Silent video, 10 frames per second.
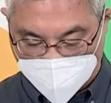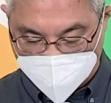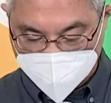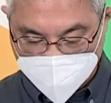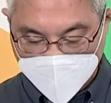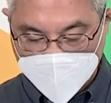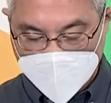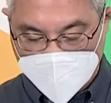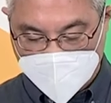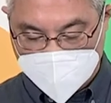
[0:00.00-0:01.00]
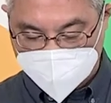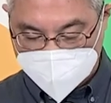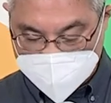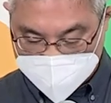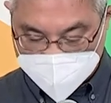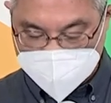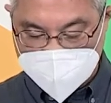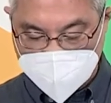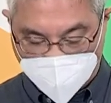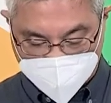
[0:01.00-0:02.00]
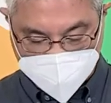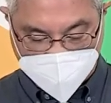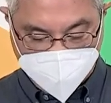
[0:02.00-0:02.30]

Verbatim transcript: the 17 uh, uh,